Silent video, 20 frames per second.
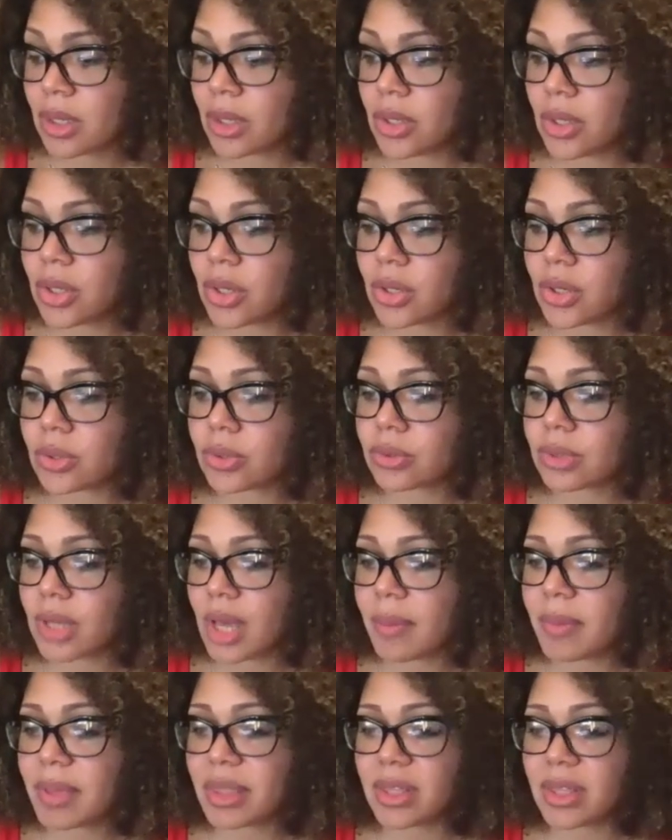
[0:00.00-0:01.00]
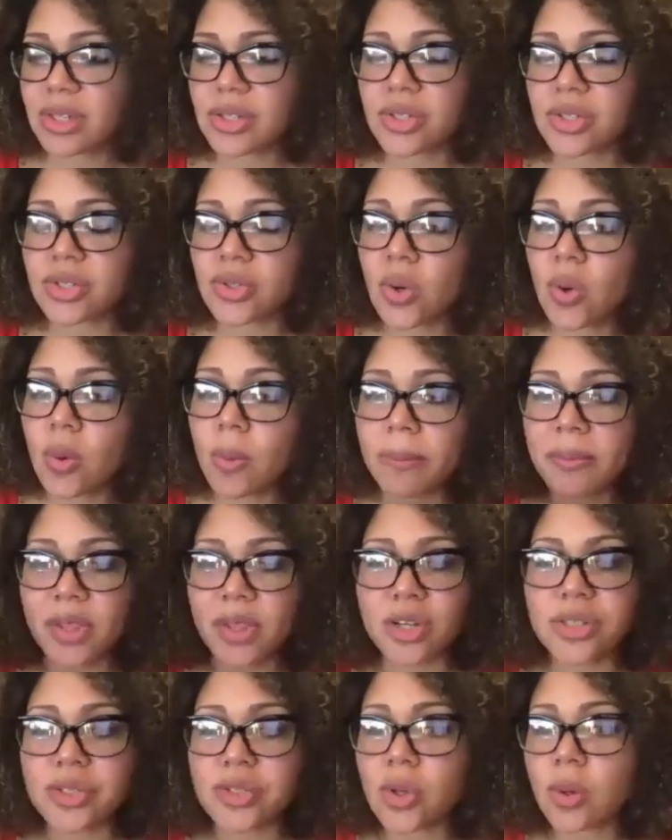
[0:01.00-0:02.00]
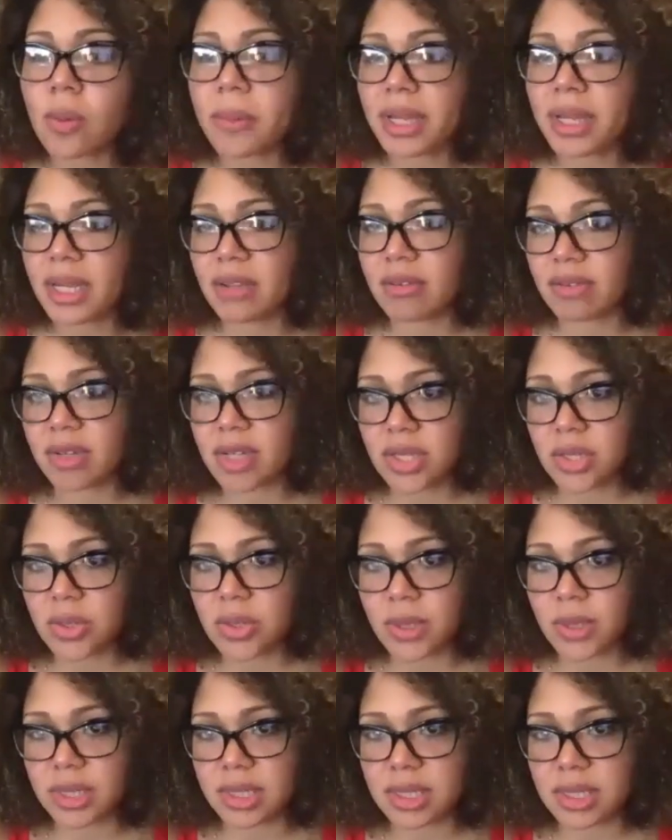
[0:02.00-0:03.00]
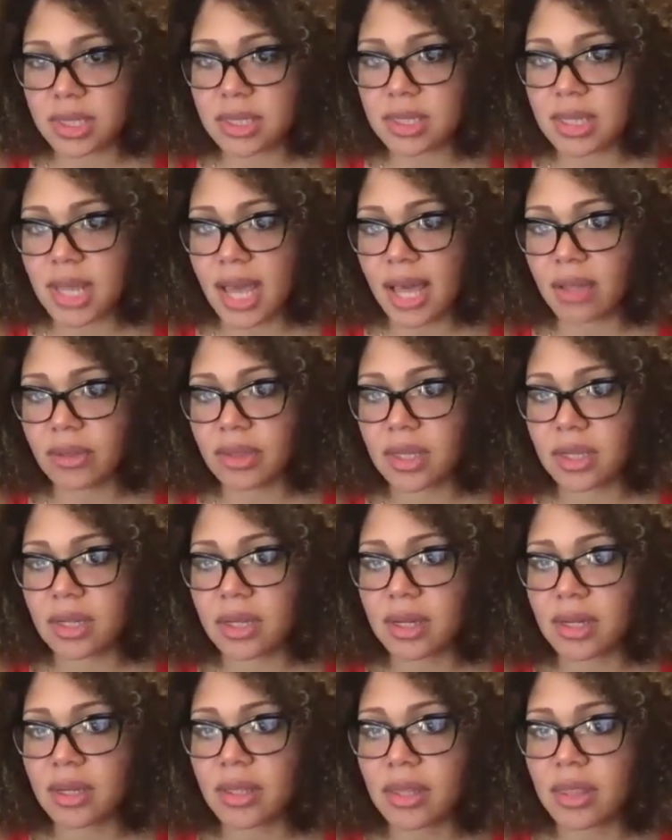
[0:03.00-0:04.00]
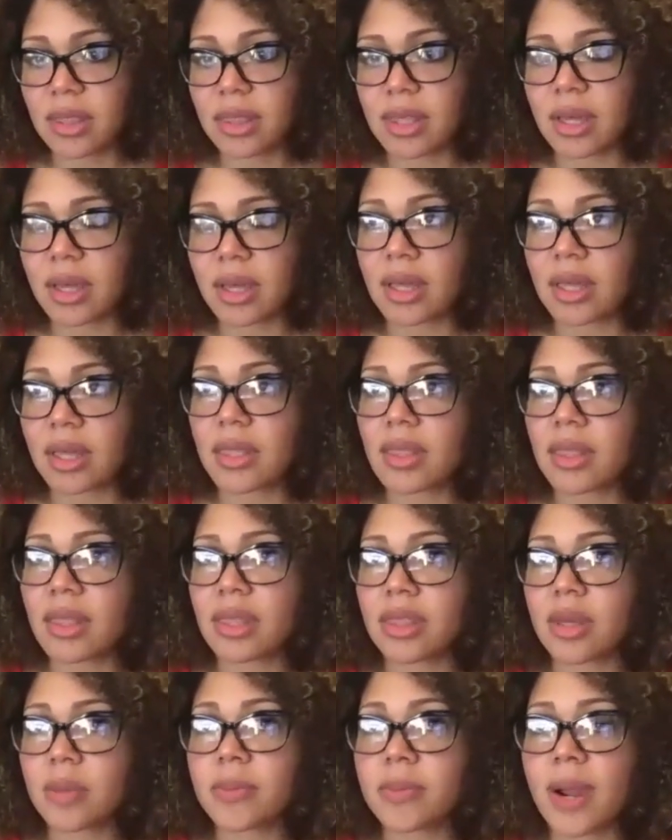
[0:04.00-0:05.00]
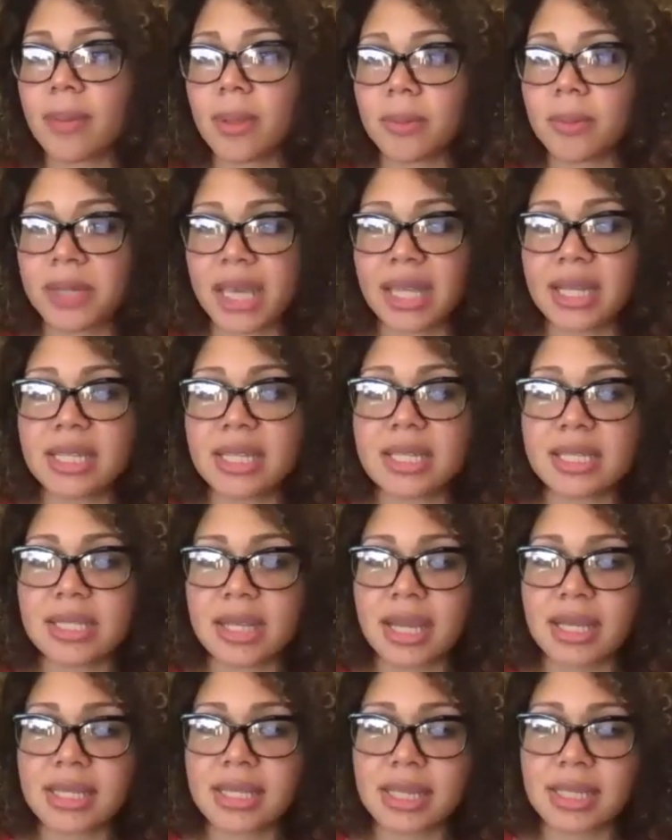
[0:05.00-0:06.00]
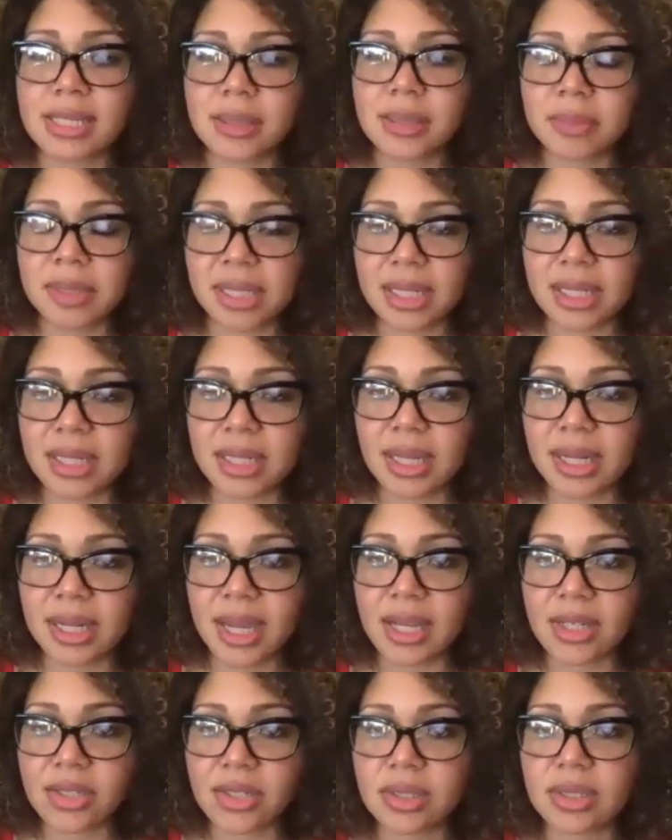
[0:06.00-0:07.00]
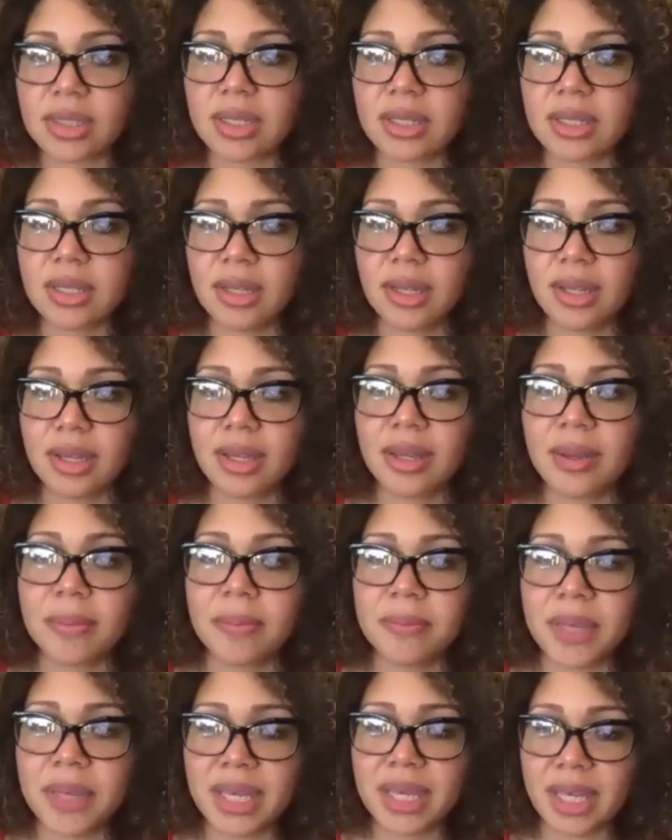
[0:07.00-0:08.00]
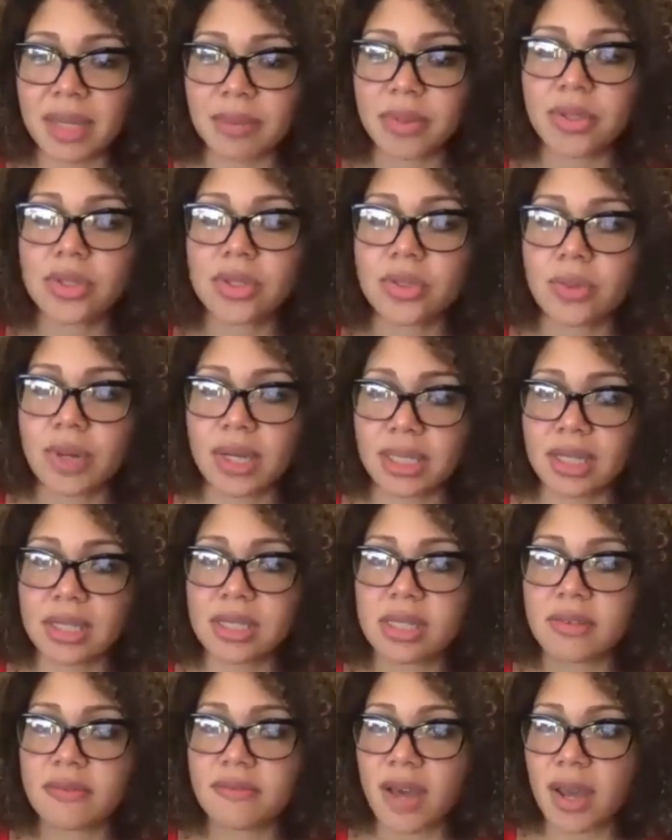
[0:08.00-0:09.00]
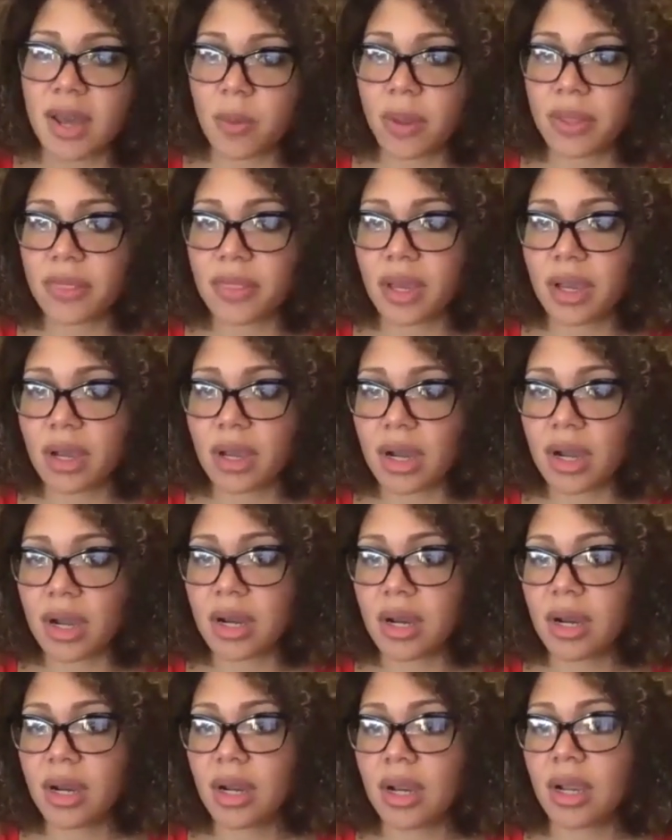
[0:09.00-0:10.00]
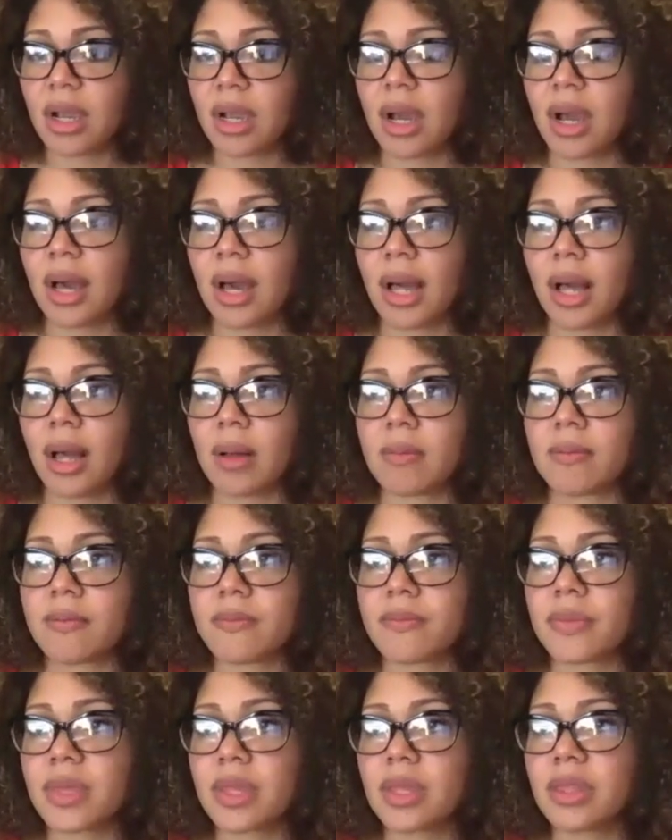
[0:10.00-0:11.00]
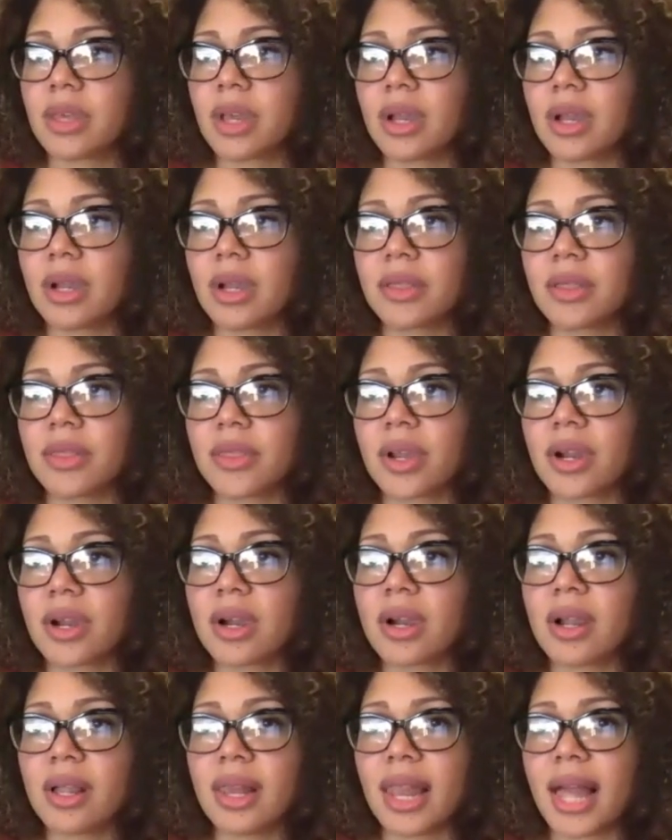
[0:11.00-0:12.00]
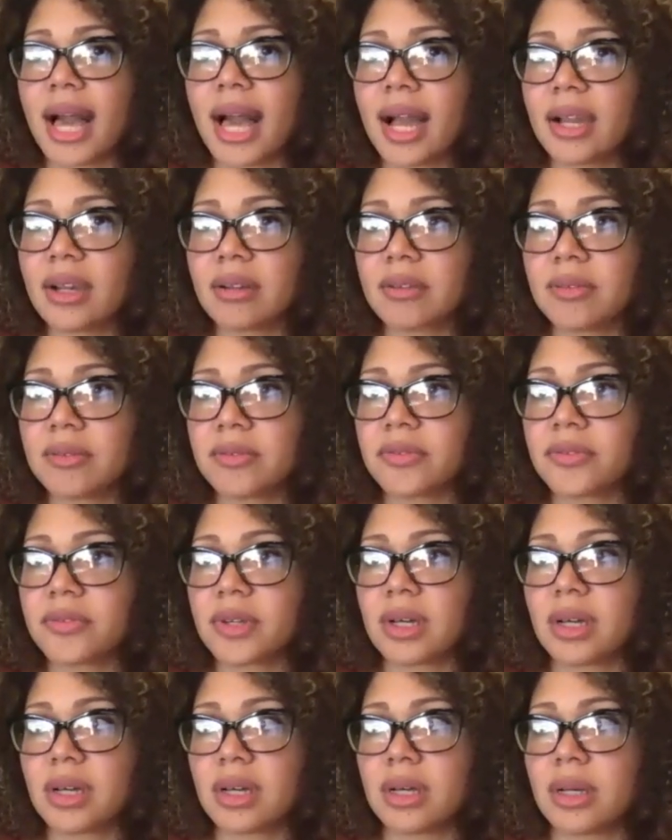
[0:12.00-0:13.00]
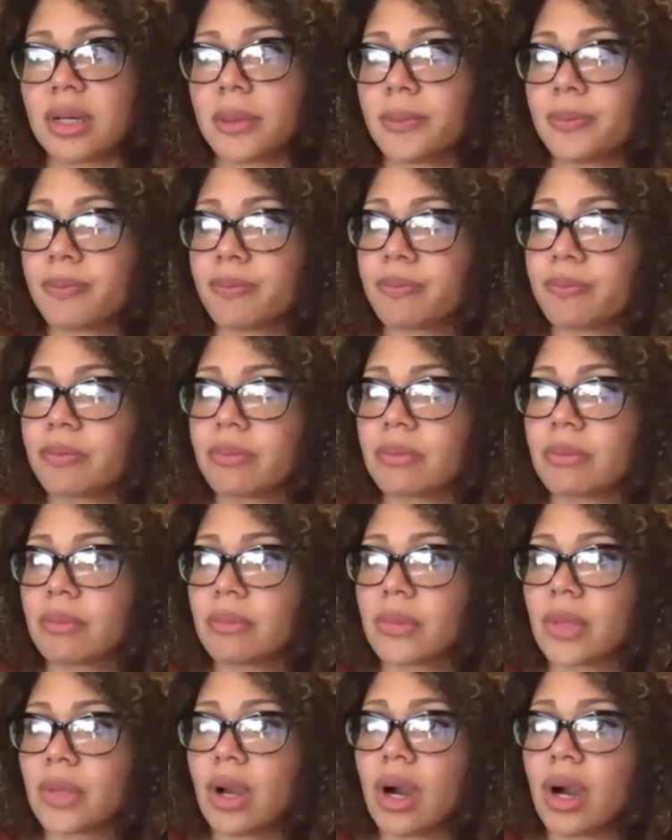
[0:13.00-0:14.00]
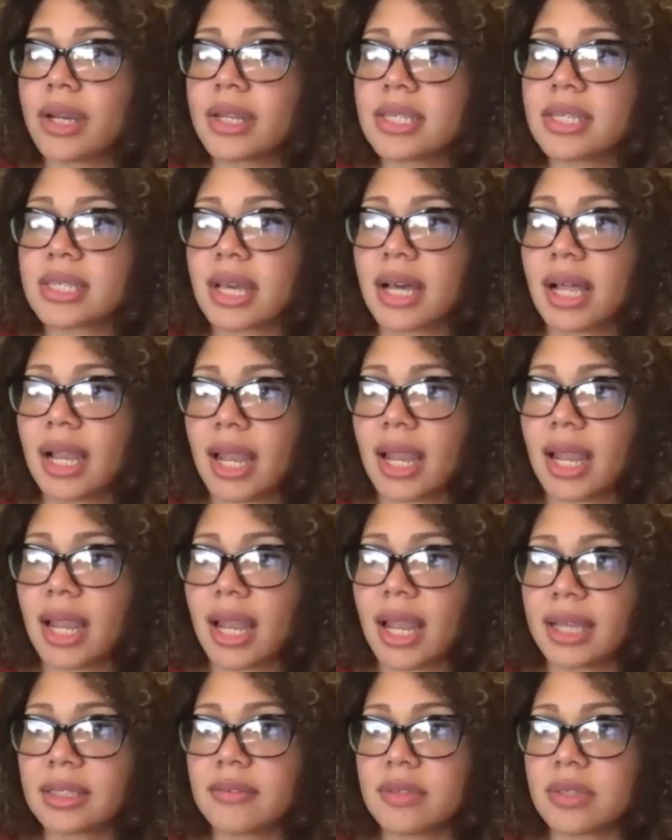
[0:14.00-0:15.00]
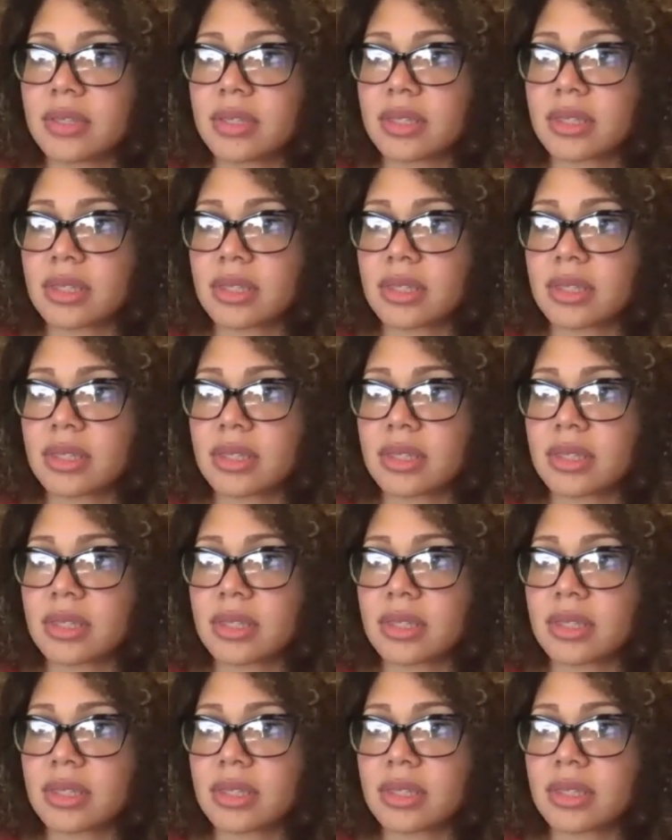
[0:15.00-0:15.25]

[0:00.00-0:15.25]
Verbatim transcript: you know i mean there's so there's so many resources out there the the problem again is the accessibility and actually being able to identify what they are um, there there are a lot of um, artist collectives